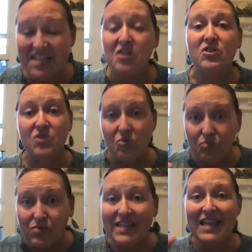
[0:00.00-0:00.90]
So
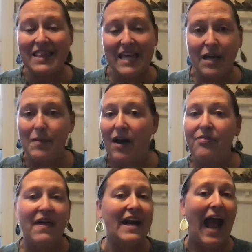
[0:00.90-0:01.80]
really think about
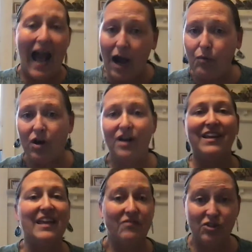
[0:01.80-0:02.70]
that hour,
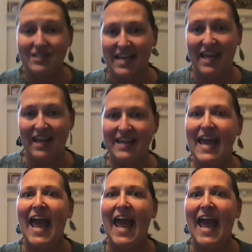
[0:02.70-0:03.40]
give or take,